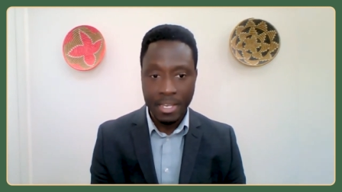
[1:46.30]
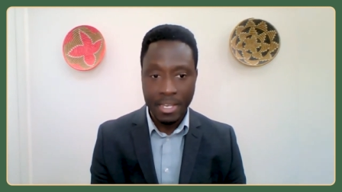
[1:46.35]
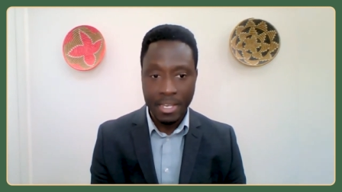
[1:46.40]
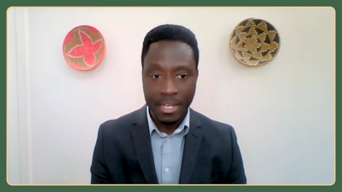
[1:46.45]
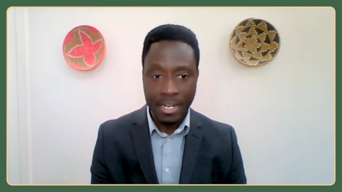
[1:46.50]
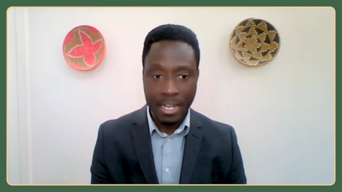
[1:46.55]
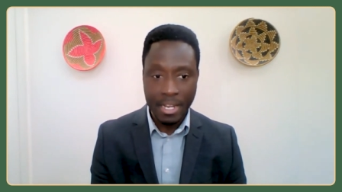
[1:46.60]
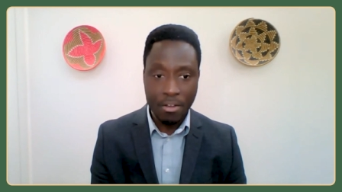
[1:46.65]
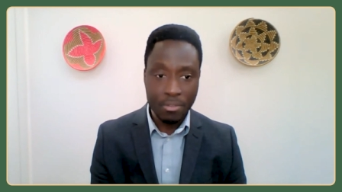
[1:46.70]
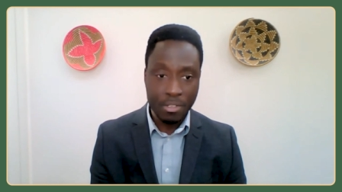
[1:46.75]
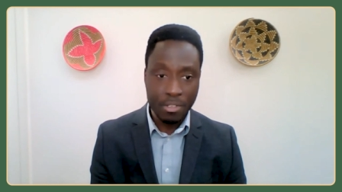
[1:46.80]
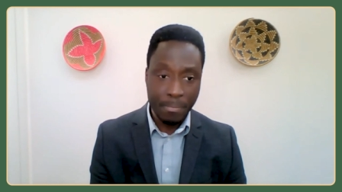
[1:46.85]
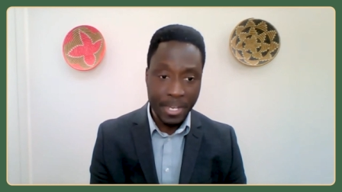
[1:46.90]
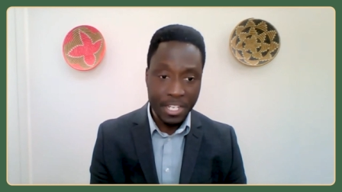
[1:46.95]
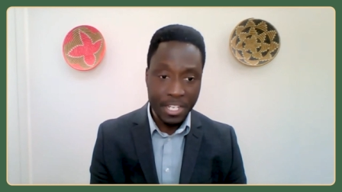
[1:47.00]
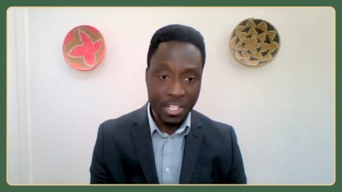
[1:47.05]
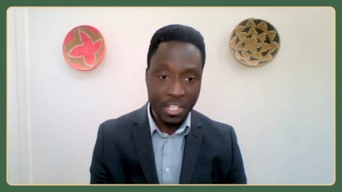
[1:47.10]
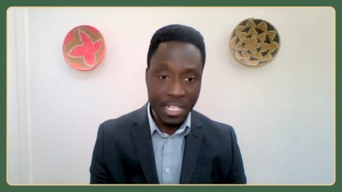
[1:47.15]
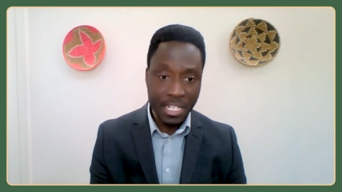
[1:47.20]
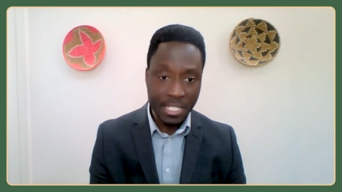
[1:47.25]
Now, the
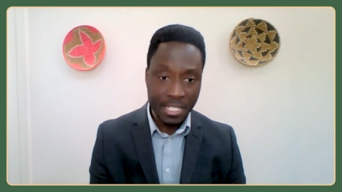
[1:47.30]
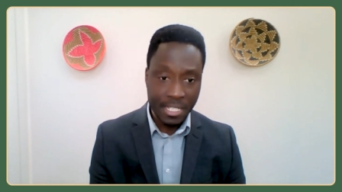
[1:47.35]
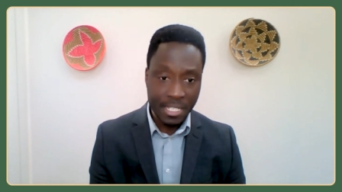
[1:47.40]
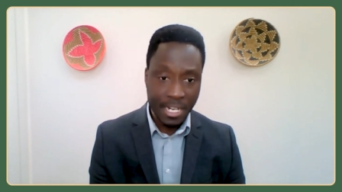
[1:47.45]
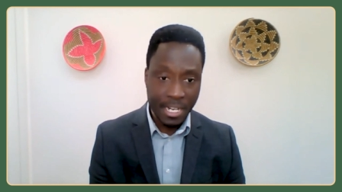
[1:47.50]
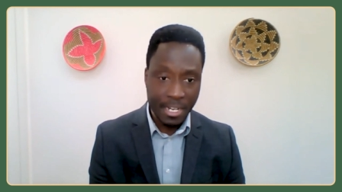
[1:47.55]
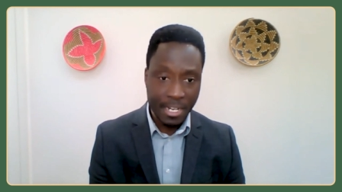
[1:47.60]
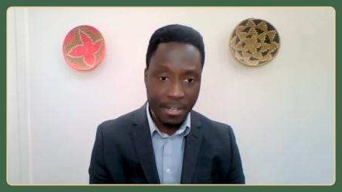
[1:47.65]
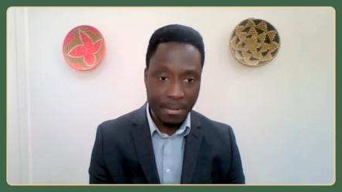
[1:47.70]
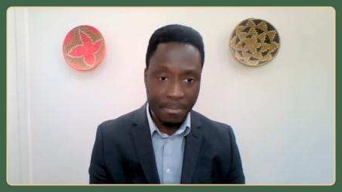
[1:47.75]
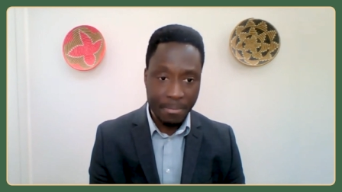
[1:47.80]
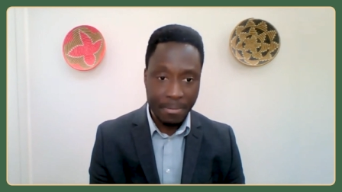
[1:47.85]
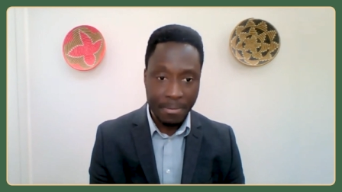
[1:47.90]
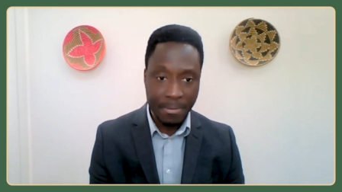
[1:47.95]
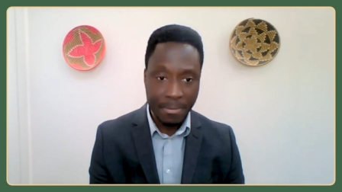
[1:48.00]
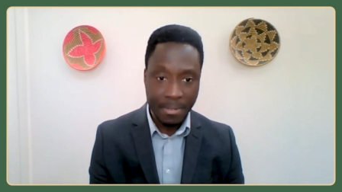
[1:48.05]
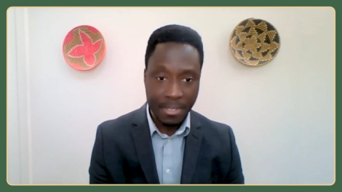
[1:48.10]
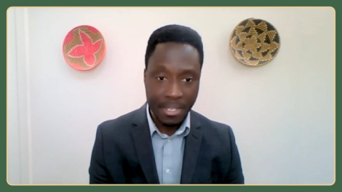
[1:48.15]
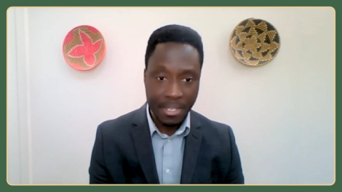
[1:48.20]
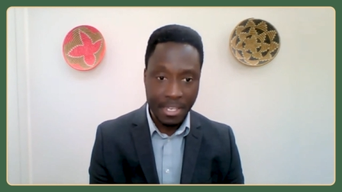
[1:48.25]
patient is sitting up,
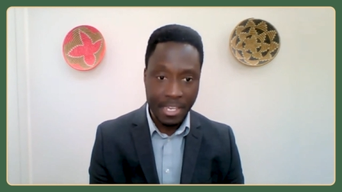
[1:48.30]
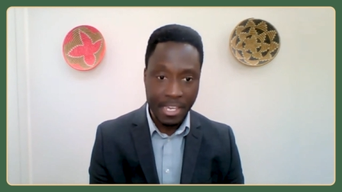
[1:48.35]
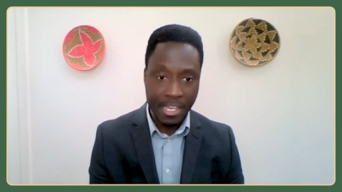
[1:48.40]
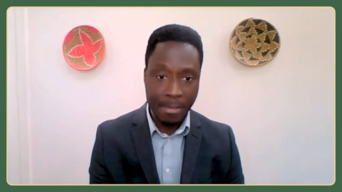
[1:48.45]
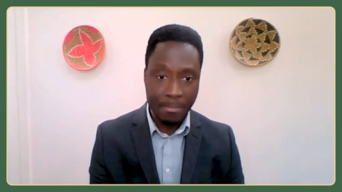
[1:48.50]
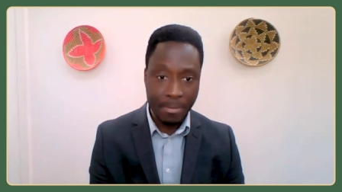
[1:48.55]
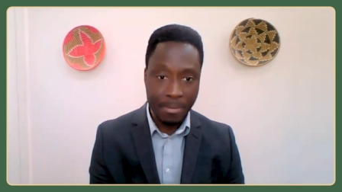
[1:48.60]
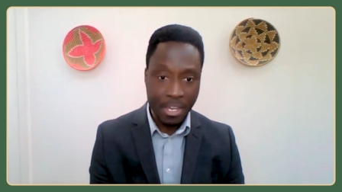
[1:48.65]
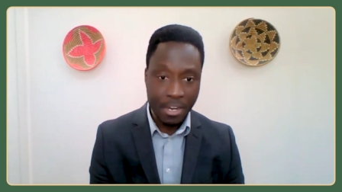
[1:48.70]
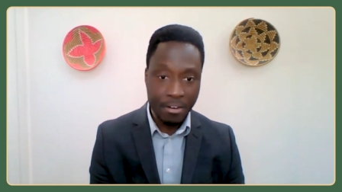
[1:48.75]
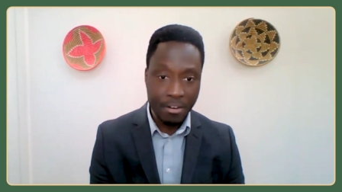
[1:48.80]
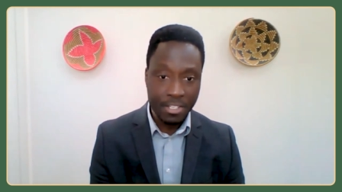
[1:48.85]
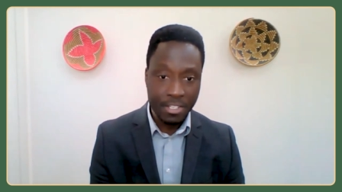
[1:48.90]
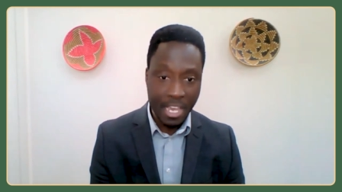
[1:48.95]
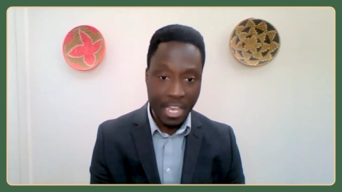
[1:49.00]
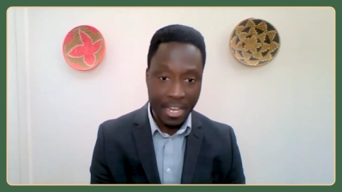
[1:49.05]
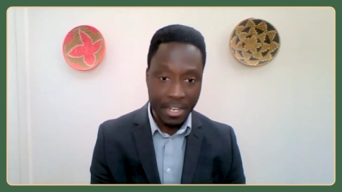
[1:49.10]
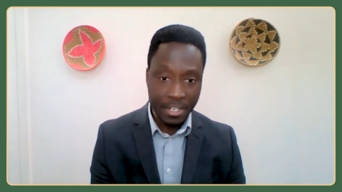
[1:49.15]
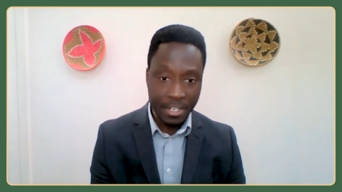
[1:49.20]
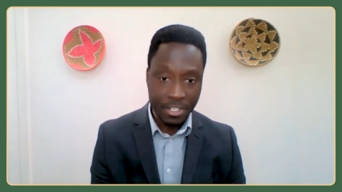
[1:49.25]
he appears
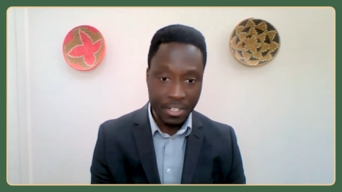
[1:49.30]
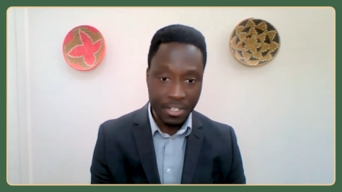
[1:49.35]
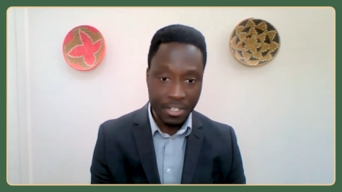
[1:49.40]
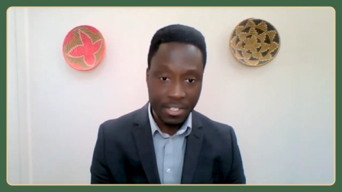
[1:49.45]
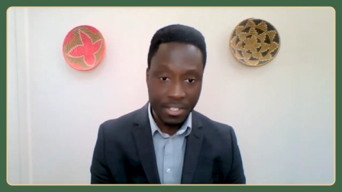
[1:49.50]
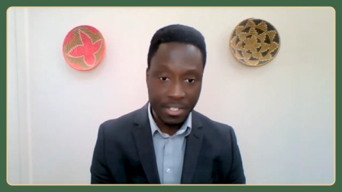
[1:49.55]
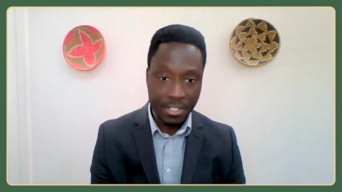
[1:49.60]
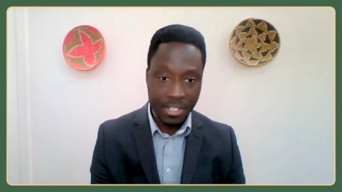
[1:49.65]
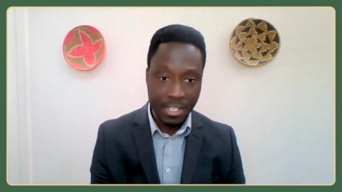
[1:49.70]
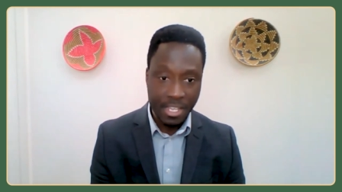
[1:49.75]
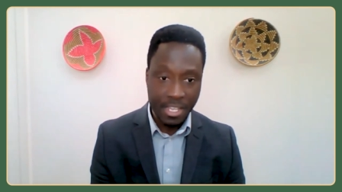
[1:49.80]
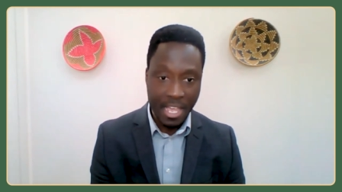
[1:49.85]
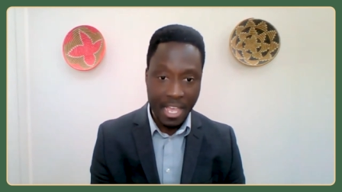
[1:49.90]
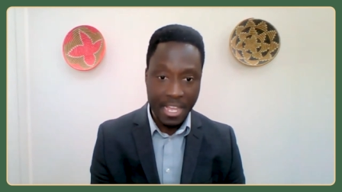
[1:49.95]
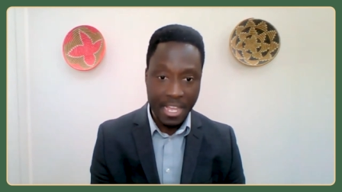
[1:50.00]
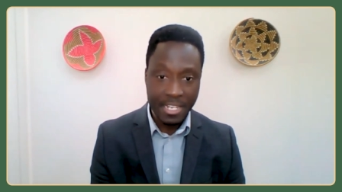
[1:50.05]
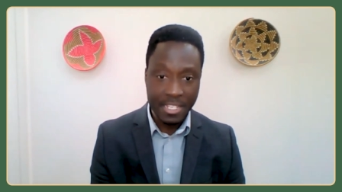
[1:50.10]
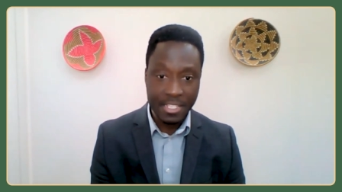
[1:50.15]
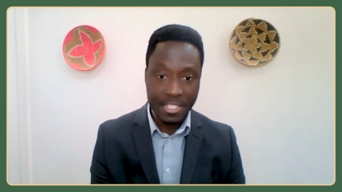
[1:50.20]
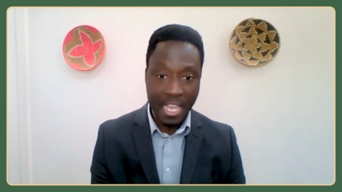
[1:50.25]
anxious
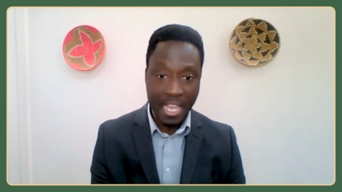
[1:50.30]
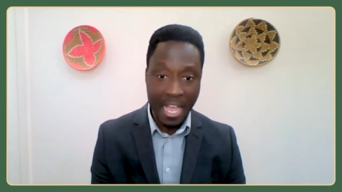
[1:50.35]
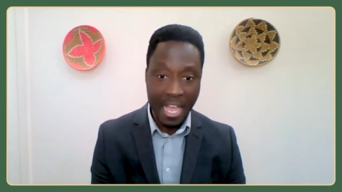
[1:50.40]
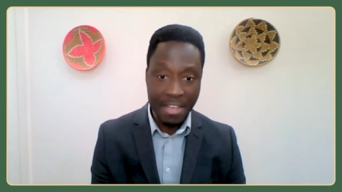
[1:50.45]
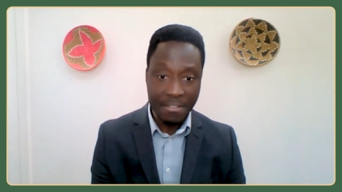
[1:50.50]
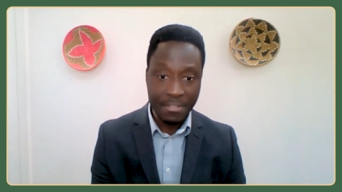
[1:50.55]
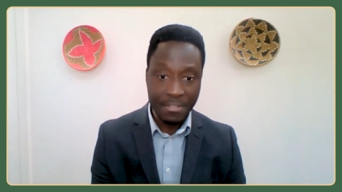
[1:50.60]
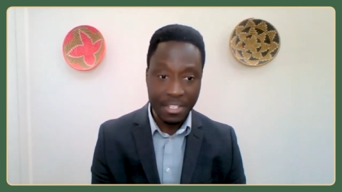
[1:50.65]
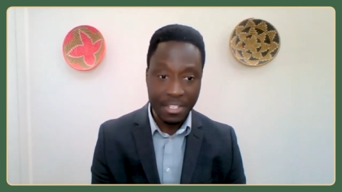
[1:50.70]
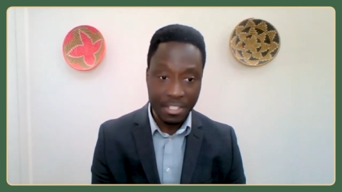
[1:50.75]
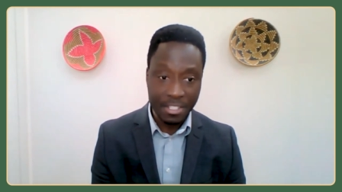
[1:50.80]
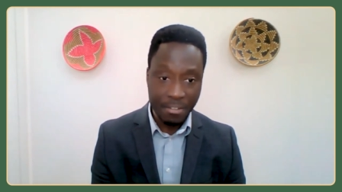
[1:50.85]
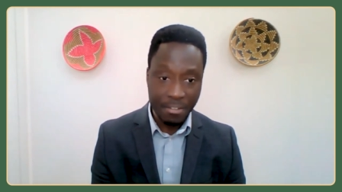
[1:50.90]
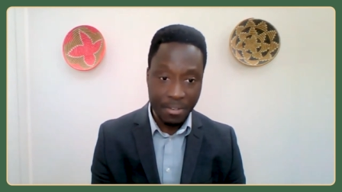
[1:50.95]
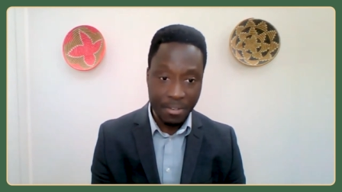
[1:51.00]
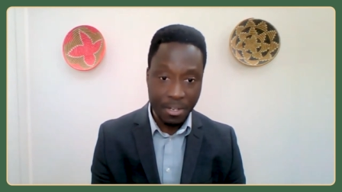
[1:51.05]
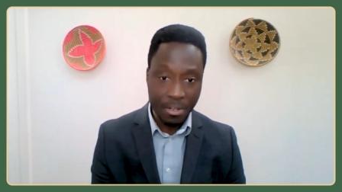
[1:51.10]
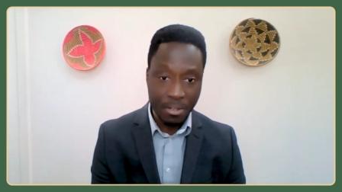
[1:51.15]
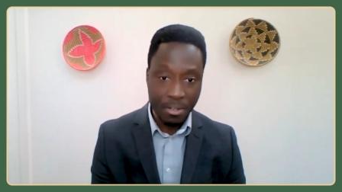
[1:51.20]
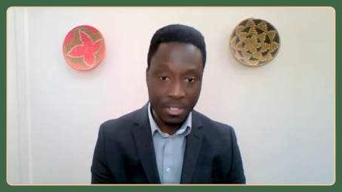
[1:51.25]
and is having
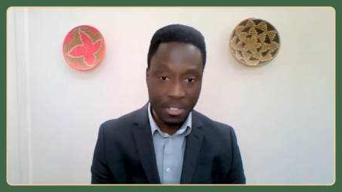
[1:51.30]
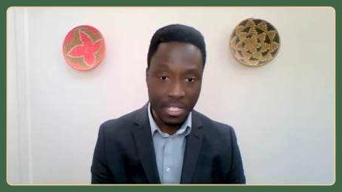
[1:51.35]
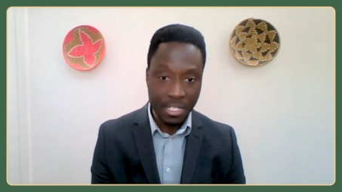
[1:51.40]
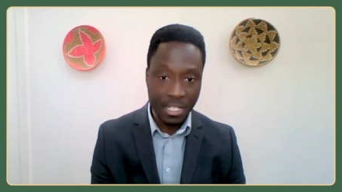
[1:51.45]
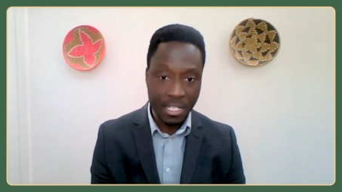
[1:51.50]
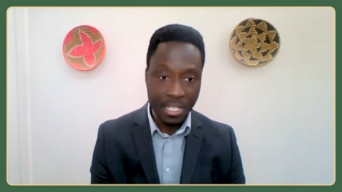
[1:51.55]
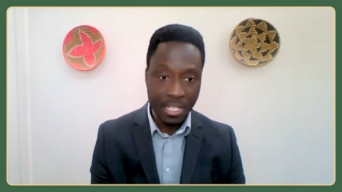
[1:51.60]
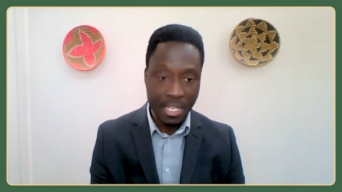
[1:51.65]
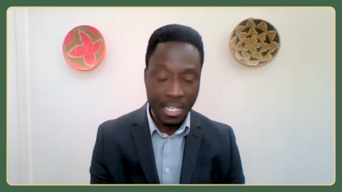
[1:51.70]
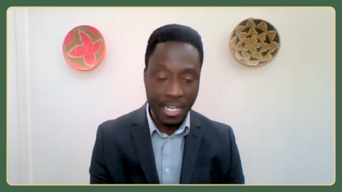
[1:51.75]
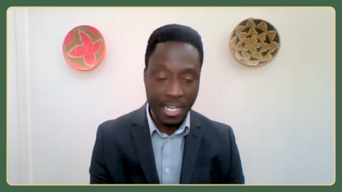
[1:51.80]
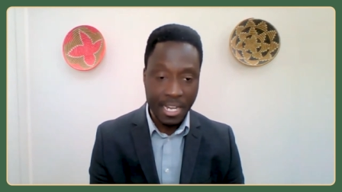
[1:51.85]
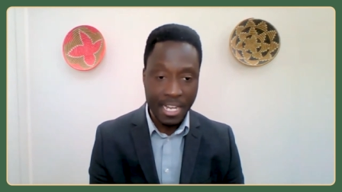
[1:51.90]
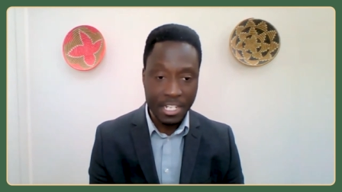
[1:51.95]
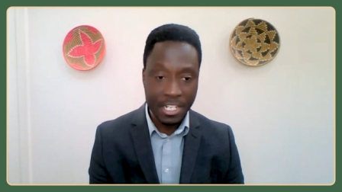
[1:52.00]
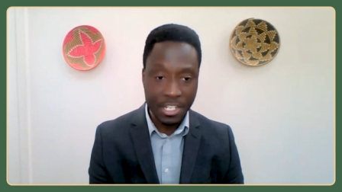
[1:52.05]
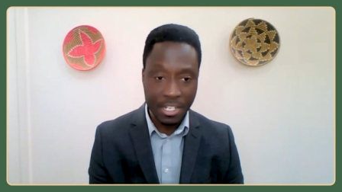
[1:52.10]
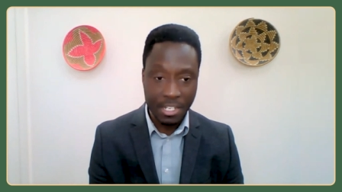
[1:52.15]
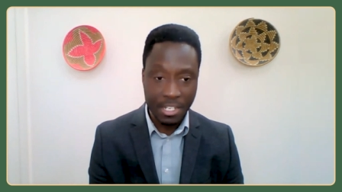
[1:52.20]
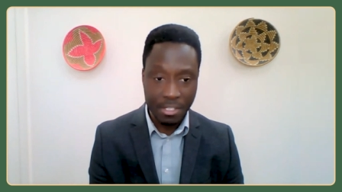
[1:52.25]
difficulty
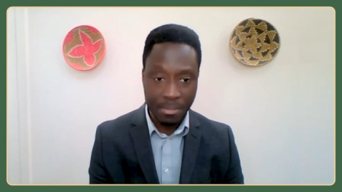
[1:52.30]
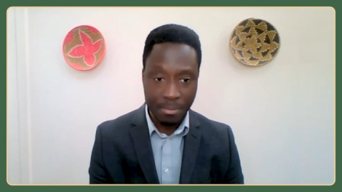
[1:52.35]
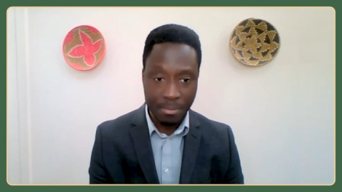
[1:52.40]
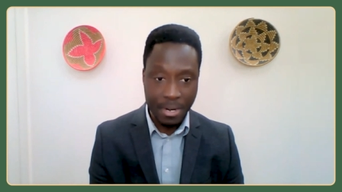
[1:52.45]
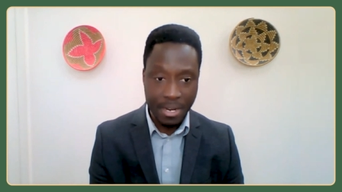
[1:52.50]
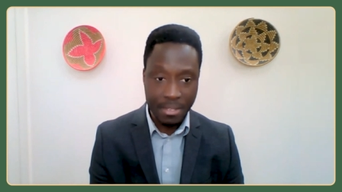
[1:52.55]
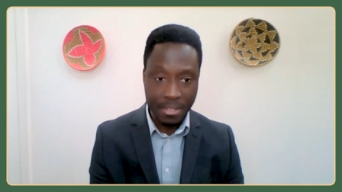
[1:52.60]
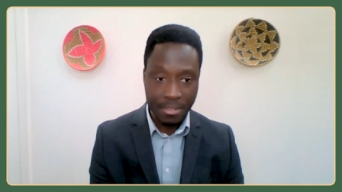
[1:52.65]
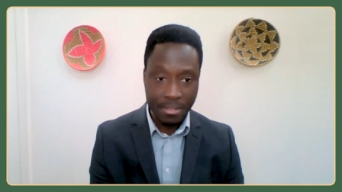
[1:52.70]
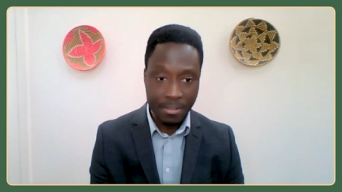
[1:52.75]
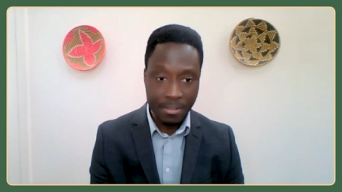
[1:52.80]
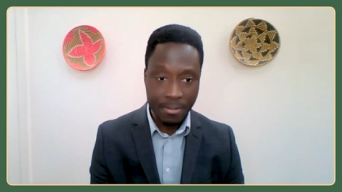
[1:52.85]
catching his breath.